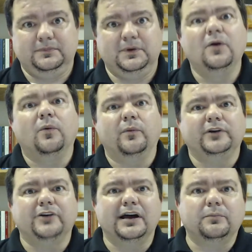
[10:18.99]
when we
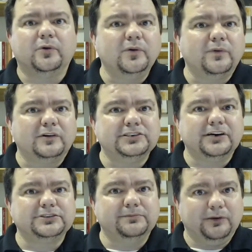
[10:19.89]
try to prove
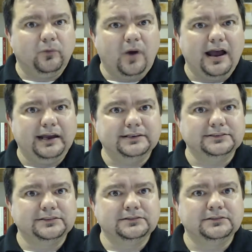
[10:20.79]
ourselves to be right
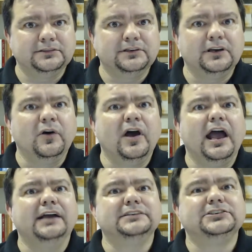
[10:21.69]

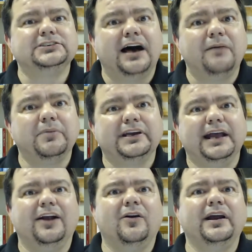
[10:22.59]
and stop
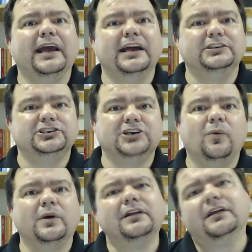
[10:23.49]
caring and
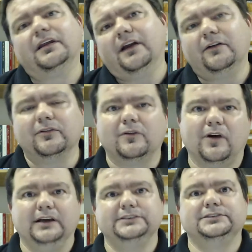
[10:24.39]
showing the love of
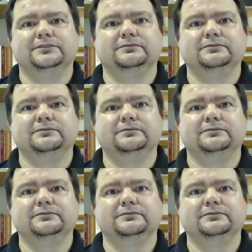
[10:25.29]
Christ.